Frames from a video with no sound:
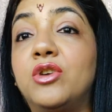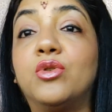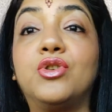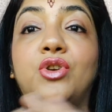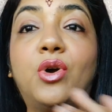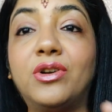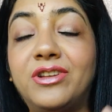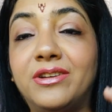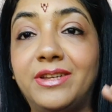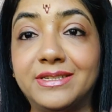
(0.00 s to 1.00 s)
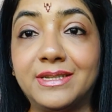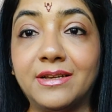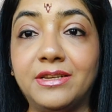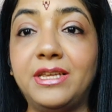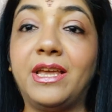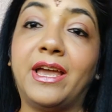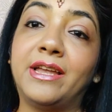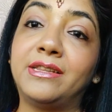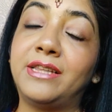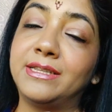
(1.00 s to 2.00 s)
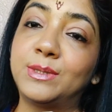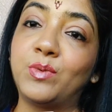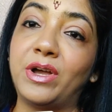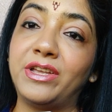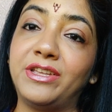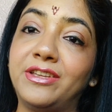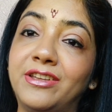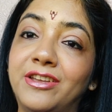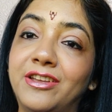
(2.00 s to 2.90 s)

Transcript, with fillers: could not disagree, and that's why